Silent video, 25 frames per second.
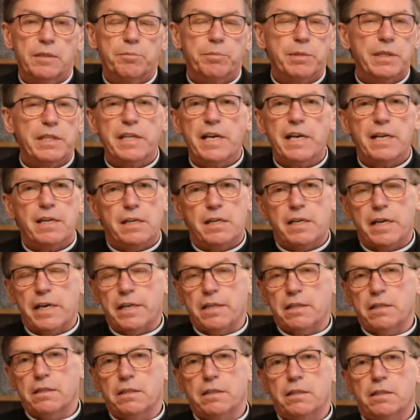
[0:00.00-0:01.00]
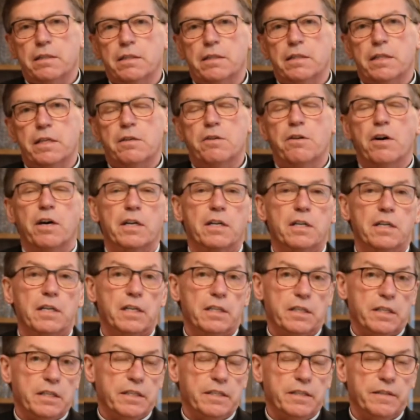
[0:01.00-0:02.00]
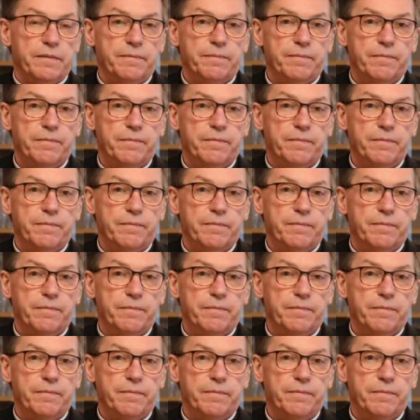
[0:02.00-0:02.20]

but that night they caught nothing.